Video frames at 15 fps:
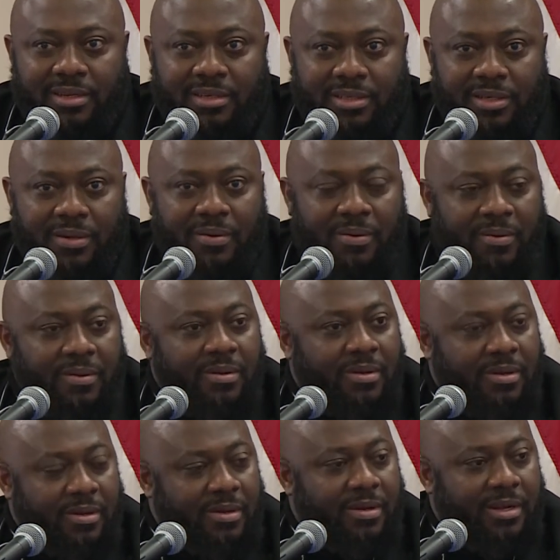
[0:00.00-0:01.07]
So
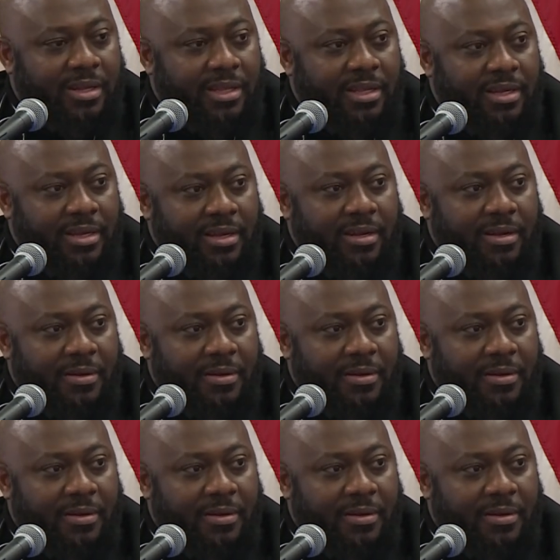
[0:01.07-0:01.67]
I think